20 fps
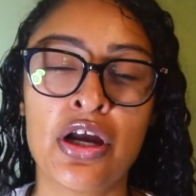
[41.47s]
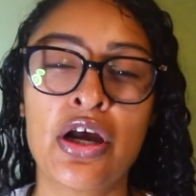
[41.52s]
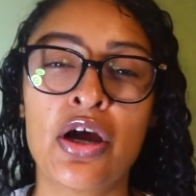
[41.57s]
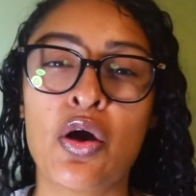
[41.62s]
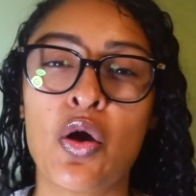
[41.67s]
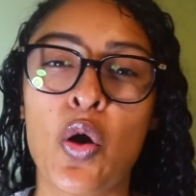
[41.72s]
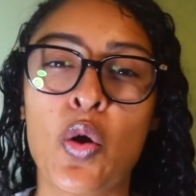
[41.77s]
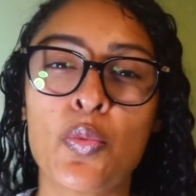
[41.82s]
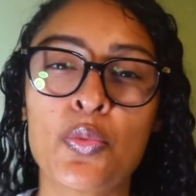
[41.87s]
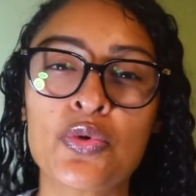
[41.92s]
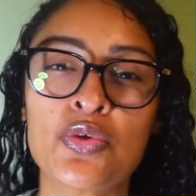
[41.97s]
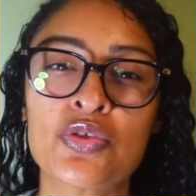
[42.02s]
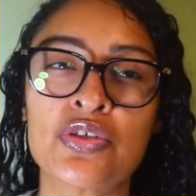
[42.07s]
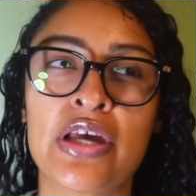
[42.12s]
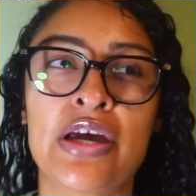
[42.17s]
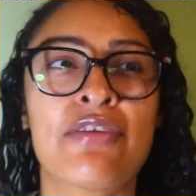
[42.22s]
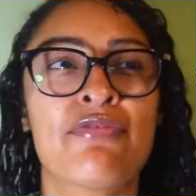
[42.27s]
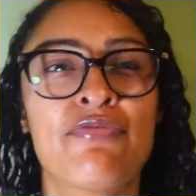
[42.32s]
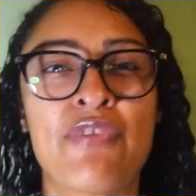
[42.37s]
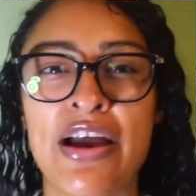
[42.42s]
almost
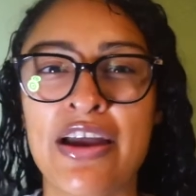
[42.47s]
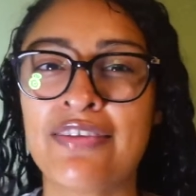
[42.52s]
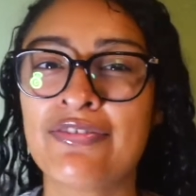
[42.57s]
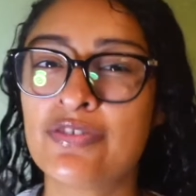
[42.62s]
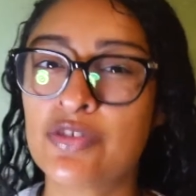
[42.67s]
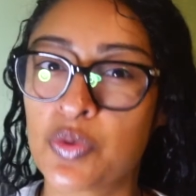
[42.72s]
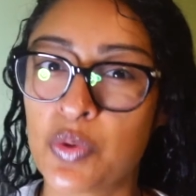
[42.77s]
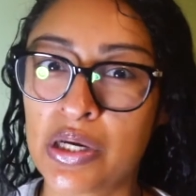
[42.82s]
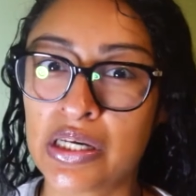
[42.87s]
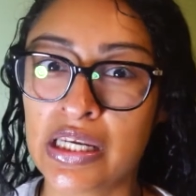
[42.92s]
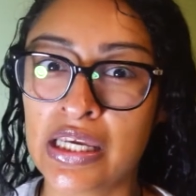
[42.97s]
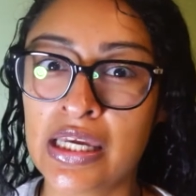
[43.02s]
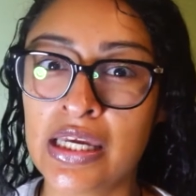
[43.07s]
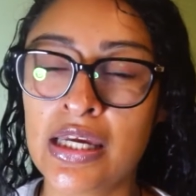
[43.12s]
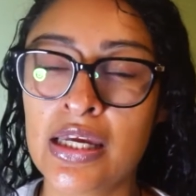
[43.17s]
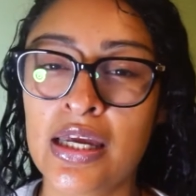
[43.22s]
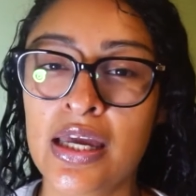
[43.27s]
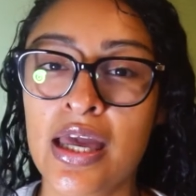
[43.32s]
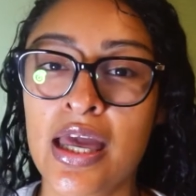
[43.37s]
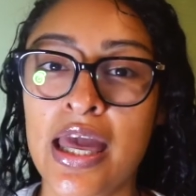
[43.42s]
at
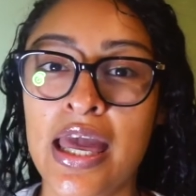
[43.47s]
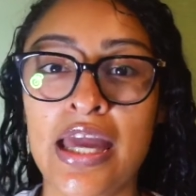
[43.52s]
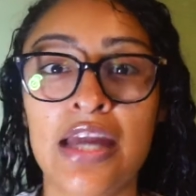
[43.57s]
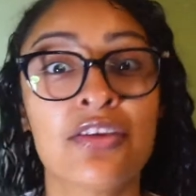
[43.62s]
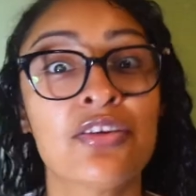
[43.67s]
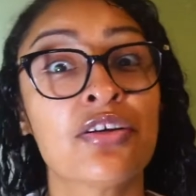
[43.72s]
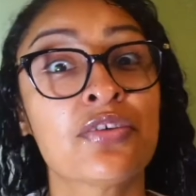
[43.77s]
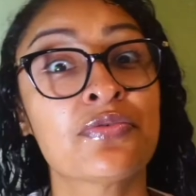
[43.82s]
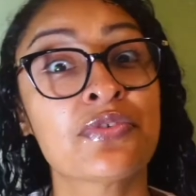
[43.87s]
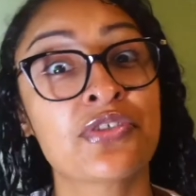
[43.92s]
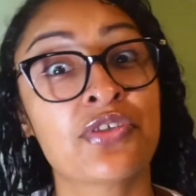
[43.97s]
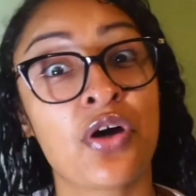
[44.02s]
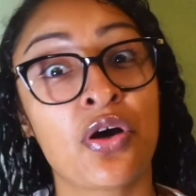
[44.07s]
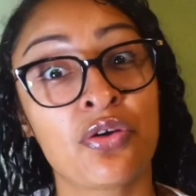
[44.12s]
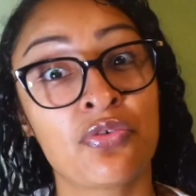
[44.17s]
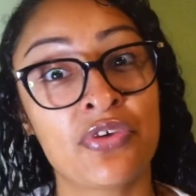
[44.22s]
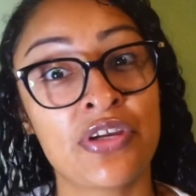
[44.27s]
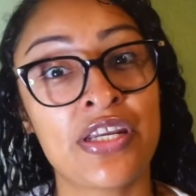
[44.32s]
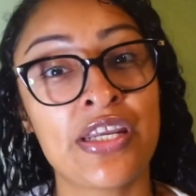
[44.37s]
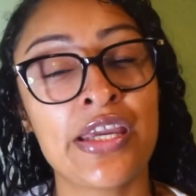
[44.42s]
5:20. And there was
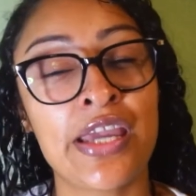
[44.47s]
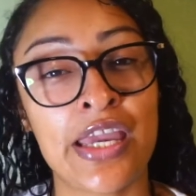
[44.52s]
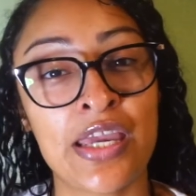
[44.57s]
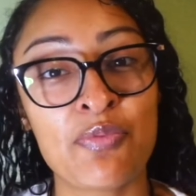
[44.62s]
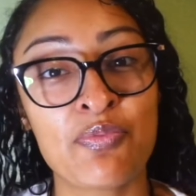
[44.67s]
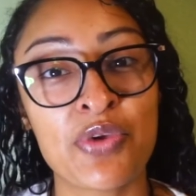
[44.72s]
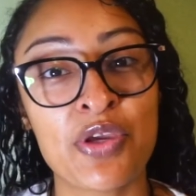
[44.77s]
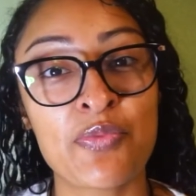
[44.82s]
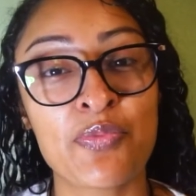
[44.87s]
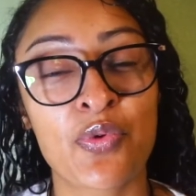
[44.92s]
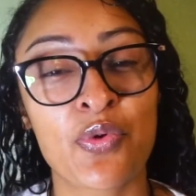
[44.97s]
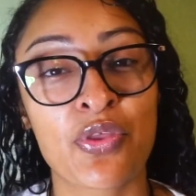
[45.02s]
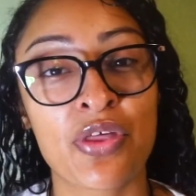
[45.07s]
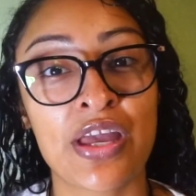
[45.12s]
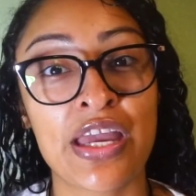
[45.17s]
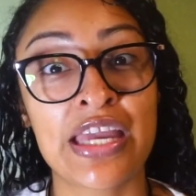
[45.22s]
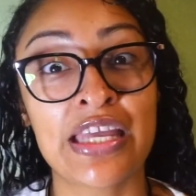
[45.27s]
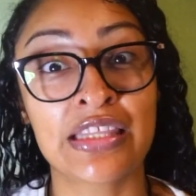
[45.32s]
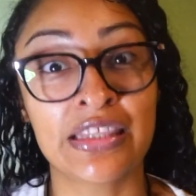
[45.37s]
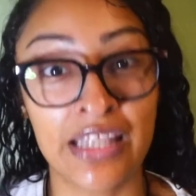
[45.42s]
already 8 people
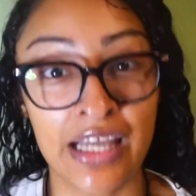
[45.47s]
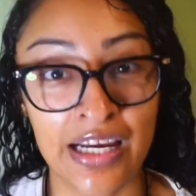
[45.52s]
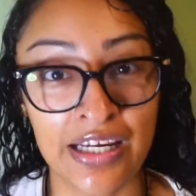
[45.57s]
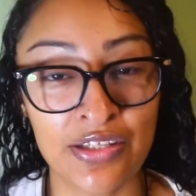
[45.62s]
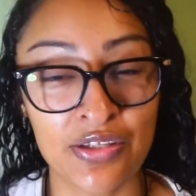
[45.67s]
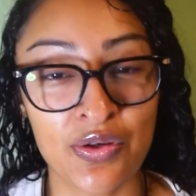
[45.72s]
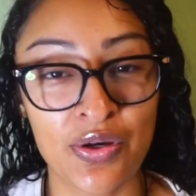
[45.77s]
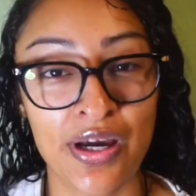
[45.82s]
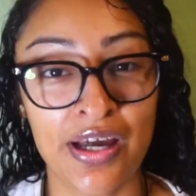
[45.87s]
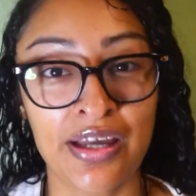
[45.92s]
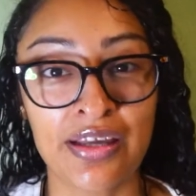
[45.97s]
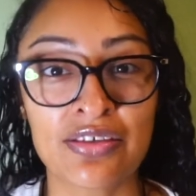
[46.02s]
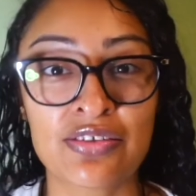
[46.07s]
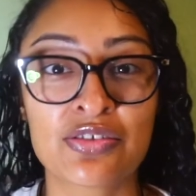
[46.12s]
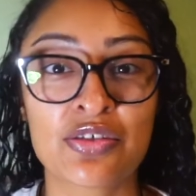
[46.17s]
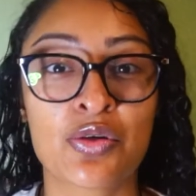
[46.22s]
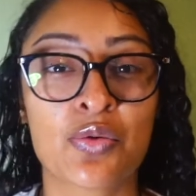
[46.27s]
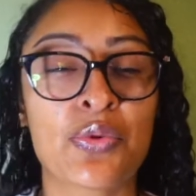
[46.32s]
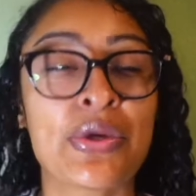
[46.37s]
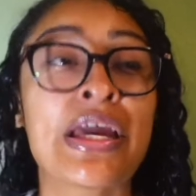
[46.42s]
in line, you guys.
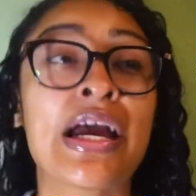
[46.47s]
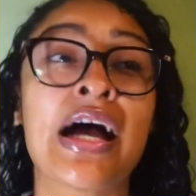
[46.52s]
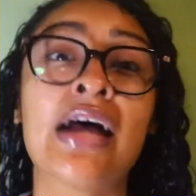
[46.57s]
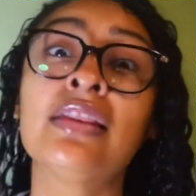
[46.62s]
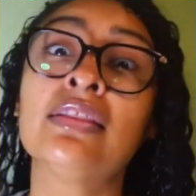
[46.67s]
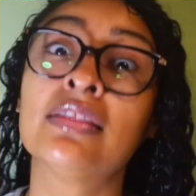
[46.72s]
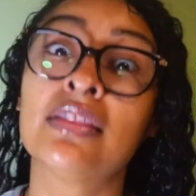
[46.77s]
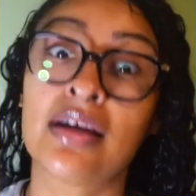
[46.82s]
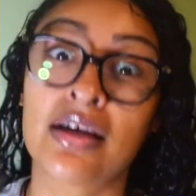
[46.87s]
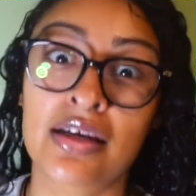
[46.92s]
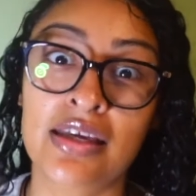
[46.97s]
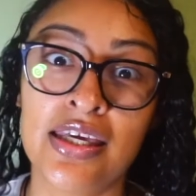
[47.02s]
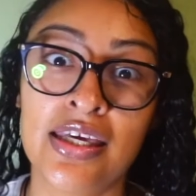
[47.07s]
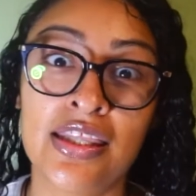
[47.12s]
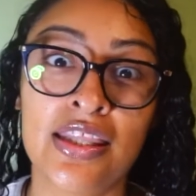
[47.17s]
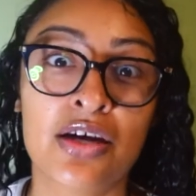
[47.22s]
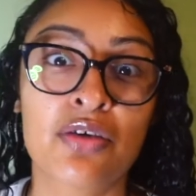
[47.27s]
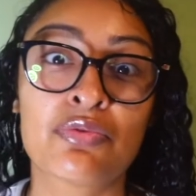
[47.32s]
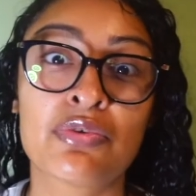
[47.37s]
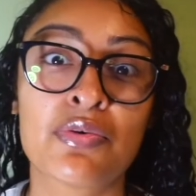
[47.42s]
So we got lucky
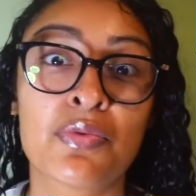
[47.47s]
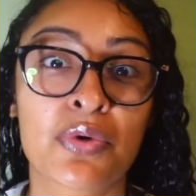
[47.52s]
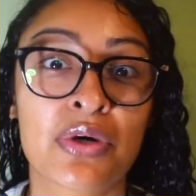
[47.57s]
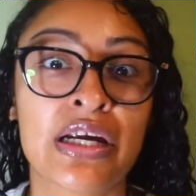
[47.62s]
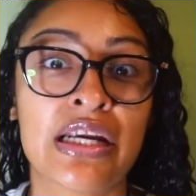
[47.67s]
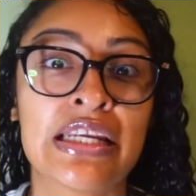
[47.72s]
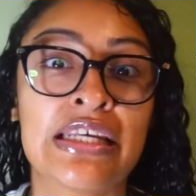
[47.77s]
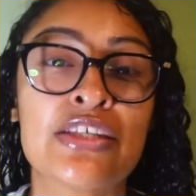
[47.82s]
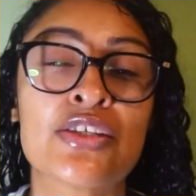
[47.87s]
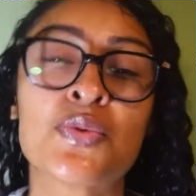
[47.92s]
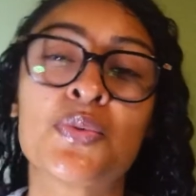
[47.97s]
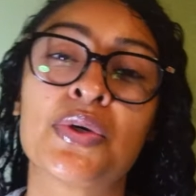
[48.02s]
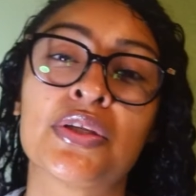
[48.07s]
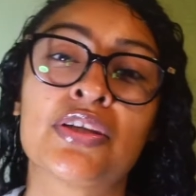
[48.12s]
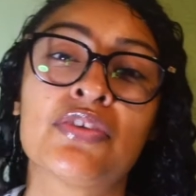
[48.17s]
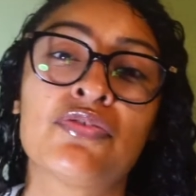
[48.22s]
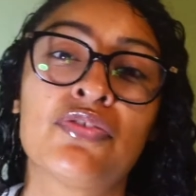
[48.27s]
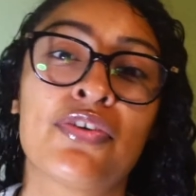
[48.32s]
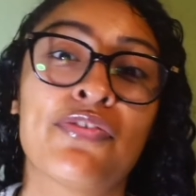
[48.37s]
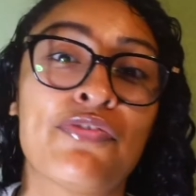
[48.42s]
that we were at least one
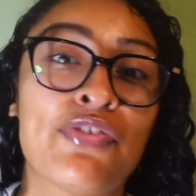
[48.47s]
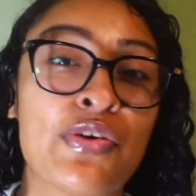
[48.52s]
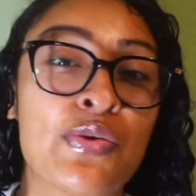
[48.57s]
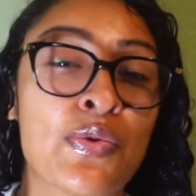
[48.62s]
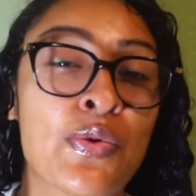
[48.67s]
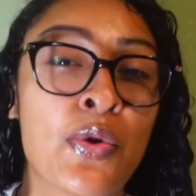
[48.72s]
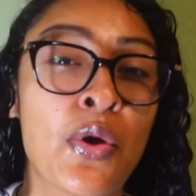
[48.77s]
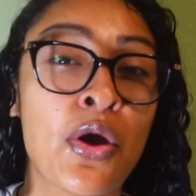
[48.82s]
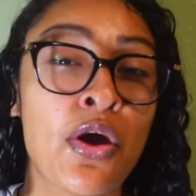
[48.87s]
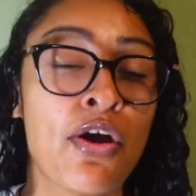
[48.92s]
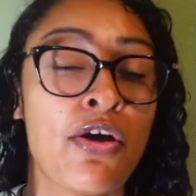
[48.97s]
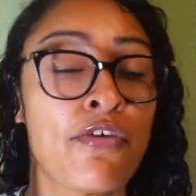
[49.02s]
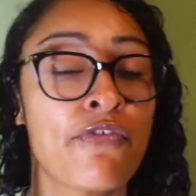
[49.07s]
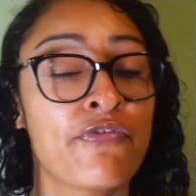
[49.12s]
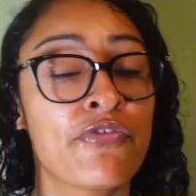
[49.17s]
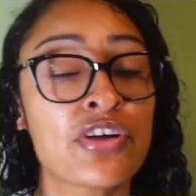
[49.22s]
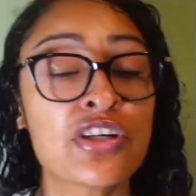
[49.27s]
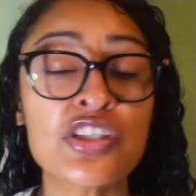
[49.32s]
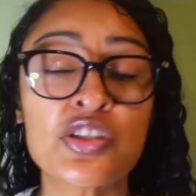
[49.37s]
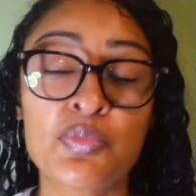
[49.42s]
of the few
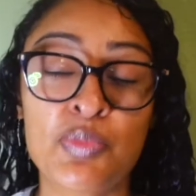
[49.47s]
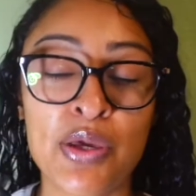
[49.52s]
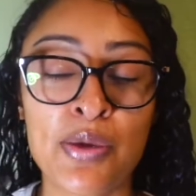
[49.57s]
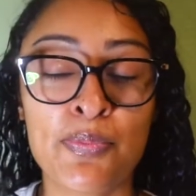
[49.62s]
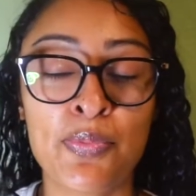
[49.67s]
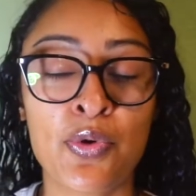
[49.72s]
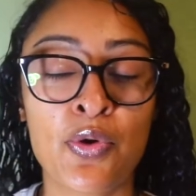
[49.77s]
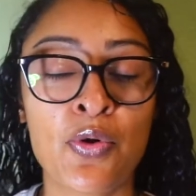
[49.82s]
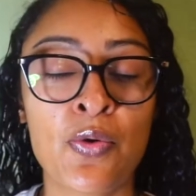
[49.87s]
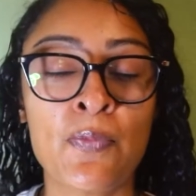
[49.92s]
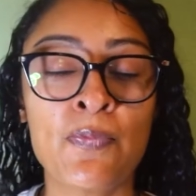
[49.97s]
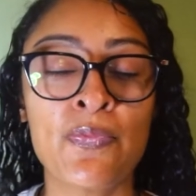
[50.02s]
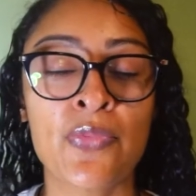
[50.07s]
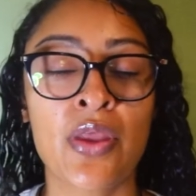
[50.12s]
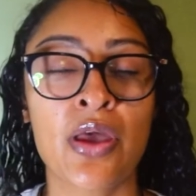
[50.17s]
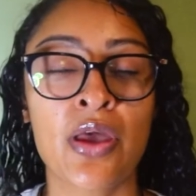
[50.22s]
first people.